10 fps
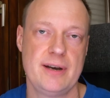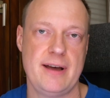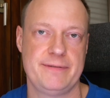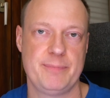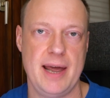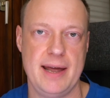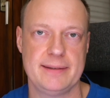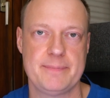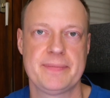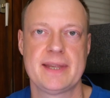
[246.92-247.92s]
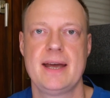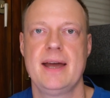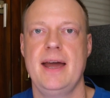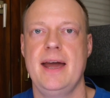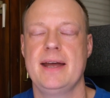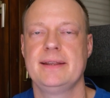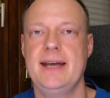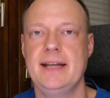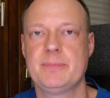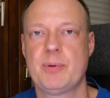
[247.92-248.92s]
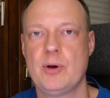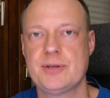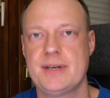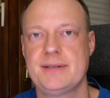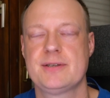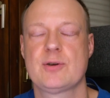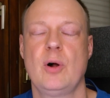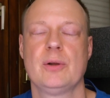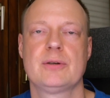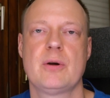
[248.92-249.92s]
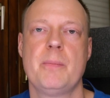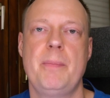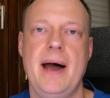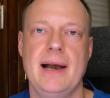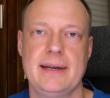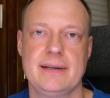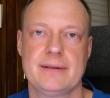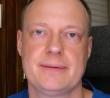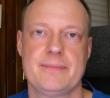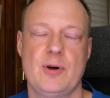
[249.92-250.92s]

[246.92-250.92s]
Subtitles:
enough plan. And that process is called compiling,